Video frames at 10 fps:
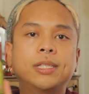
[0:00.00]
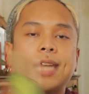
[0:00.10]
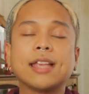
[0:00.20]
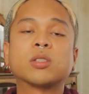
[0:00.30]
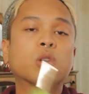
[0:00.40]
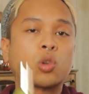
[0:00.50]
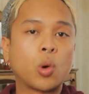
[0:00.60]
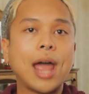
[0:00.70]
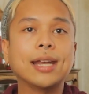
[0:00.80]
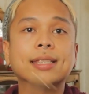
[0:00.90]
desert
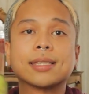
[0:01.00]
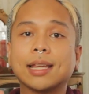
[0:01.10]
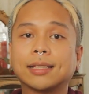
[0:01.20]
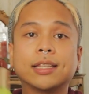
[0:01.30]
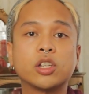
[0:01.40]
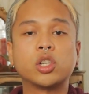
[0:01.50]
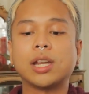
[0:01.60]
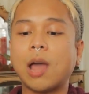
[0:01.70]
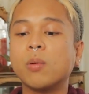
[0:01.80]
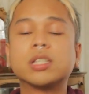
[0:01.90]
dryness like this
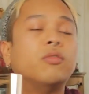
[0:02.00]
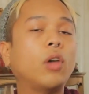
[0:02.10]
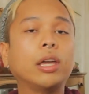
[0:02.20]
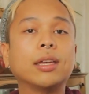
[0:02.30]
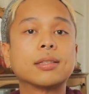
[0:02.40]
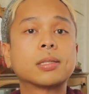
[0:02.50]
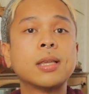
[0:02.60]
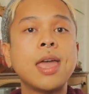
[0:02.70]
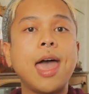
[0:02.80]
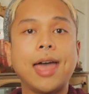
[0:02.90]
shit. I went to
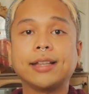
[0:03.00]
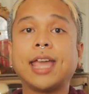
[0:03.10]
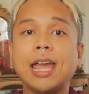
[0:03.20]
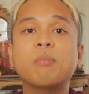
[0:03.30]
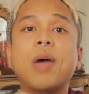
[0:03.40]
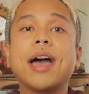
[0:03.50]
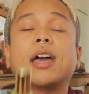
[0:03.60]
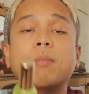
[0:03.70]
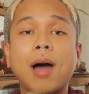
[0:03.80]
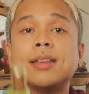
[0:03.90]
Vegas and came back
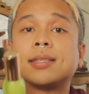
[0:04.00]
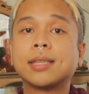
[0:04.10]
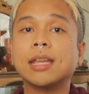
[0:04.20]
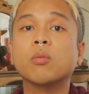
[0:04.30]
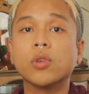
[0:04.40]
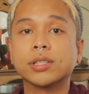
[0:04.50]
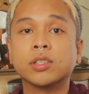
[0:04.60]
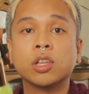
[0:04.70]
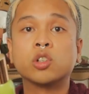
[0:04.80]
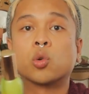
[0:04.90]
and my skin
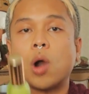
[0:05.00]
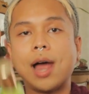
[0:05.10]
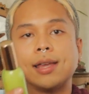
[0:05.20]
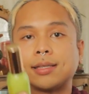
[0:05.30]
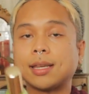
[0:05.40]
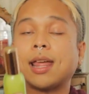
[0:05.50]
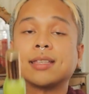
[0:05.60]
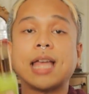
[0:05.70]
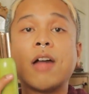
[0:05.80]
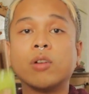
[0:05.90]
was the driest it
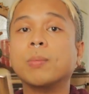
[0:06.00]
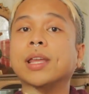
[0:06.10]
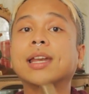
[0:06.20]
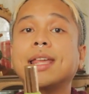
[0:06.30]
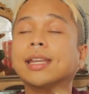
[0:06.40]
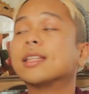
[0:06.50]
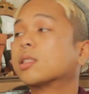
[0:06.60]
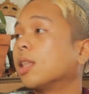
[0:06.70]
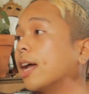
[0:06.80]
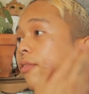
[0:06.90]
has ever been in
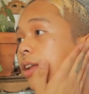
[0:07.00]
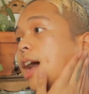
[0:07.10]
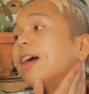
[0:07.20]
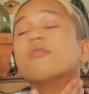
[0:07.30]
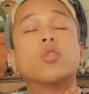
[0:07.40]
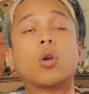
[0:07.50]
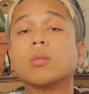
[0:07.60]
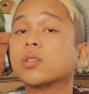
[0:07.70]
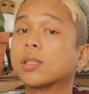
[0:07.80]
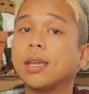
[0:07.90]
its life, and I have
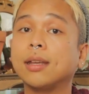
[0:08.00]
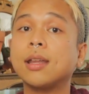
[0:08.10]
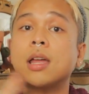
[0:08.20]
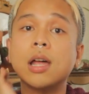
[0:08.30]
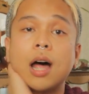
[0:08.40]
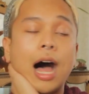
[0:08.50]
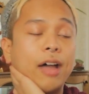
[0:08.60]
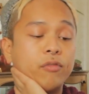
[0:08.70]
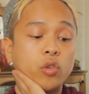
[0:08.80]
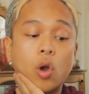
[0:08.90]
normal skin. I
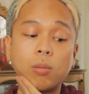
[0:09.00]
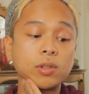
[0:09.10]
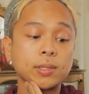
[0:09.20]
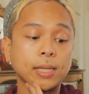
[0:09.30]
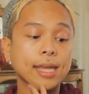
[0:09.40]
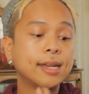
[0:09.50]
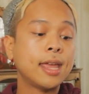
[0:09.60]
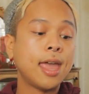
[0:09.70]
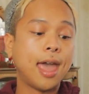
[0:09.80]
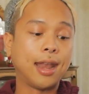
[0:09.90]
have normal skin,
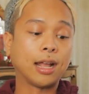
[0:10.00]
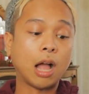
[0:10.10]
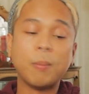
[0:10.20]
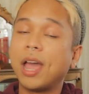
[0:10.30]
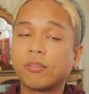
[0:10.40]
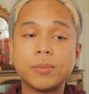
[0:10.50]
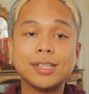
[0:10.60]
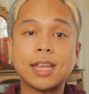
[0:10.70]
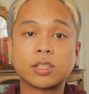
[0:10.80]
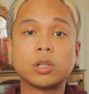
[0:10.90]
and I got back from the
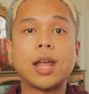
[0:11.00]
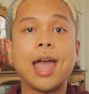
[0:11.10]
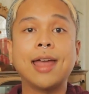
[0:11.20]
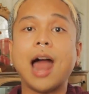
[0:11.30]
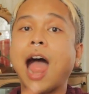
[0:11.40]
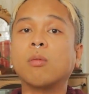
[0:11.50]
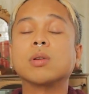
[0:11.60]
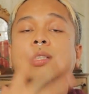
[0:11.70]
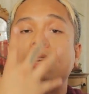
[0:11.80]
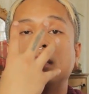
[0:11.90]
desert and I
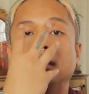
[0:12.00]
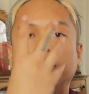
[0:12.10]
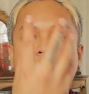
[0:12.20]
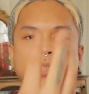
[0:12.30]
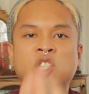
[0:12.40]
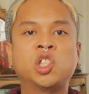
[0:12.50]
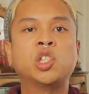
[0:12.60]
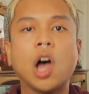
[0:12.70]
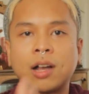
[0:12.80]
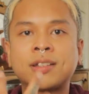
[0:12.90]
was
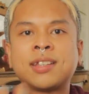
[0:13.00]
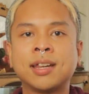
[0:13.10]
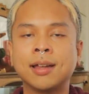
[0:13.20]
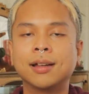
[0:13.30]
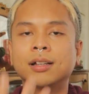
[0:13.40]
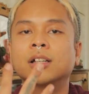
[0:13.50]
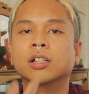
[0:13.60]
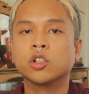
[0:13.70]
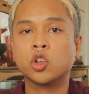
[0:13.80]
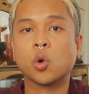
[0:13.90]
sucked
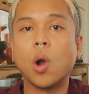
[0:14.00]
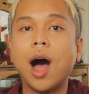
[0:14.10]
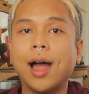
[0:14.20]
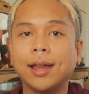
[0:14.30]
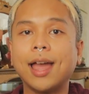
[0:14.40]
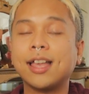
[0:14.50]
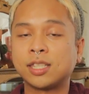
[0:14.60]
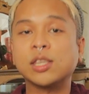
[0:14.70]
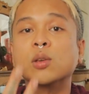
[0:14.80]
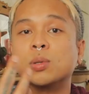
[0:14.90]
dry.
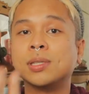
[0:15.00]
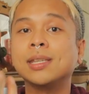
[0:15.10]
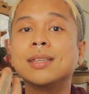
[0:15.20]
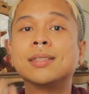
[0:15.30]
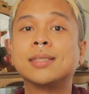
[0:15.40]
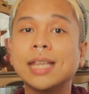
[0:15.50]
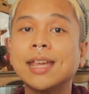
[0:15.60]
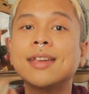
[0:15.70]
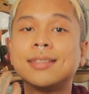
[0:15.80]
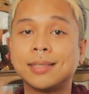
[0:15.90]
S-U-C-C-C-C-C-C-E-D,